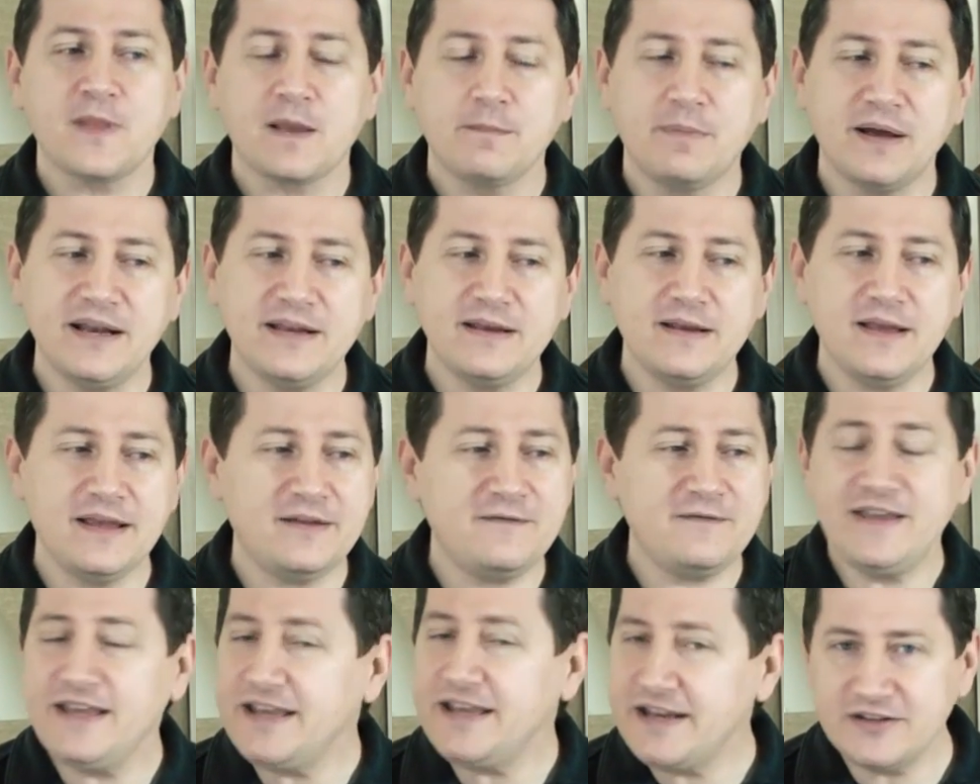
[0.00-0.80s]
But
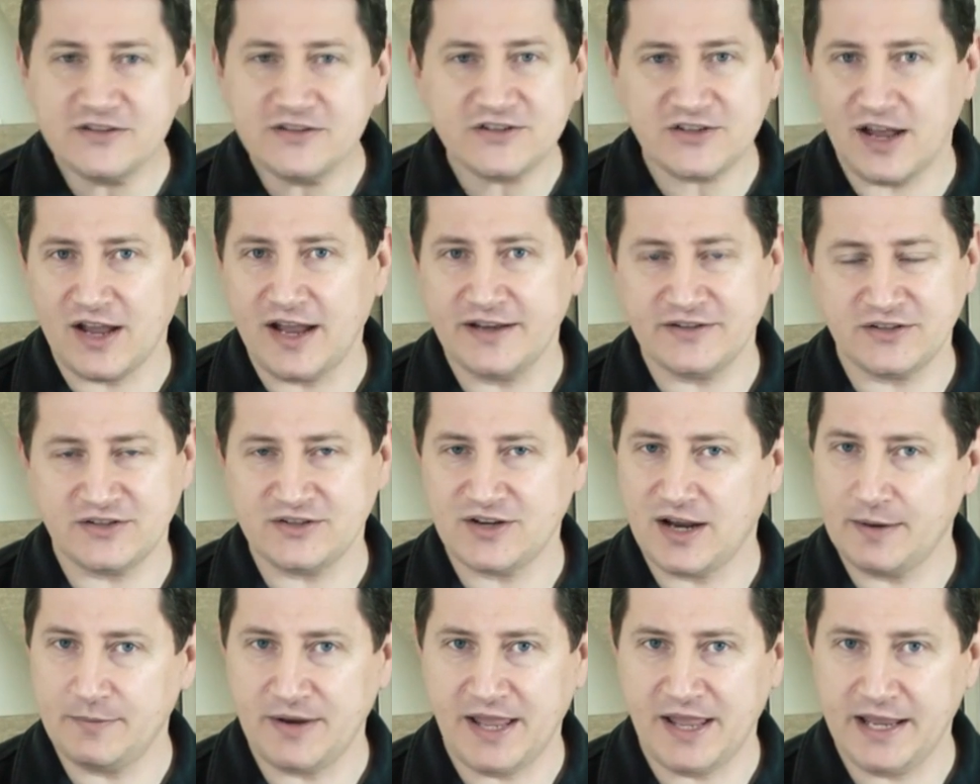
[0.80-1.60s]
if he decides
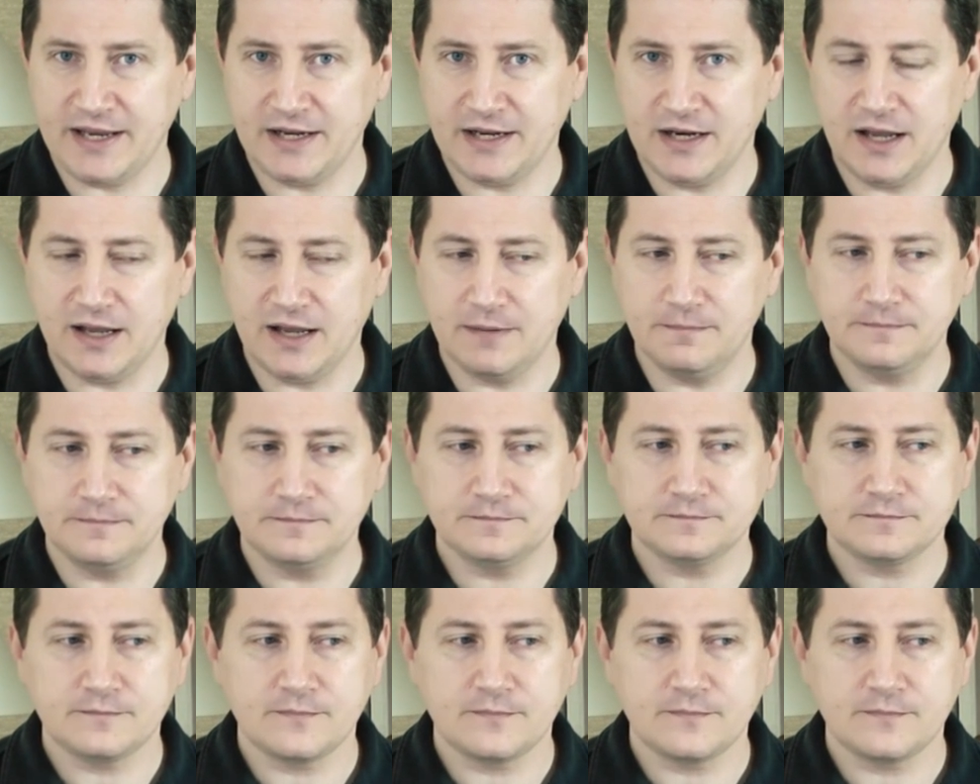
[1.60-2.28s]
it's time to hang it up,